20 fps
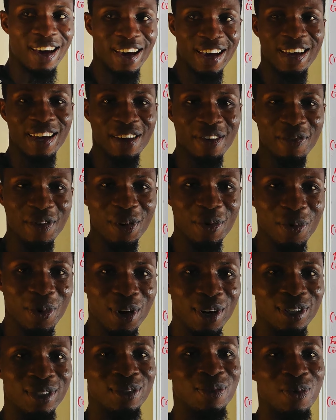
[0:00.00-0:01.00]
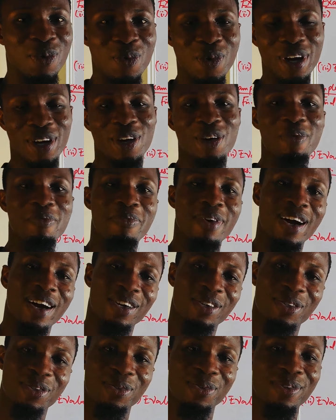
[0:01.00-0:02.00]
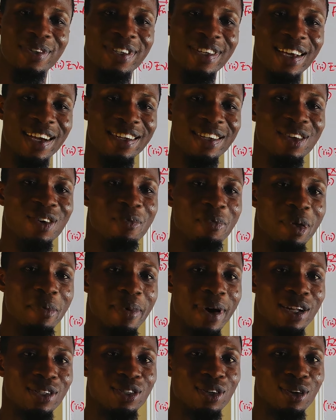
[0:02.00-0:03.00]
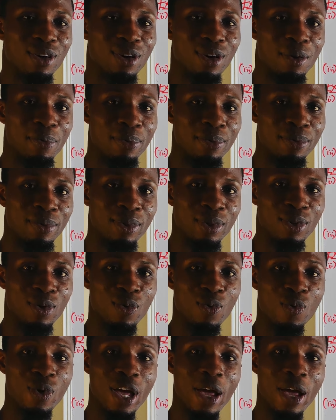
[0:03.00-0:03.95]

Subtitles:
Hi everyone, welcome back to the Adeomi Math Hub,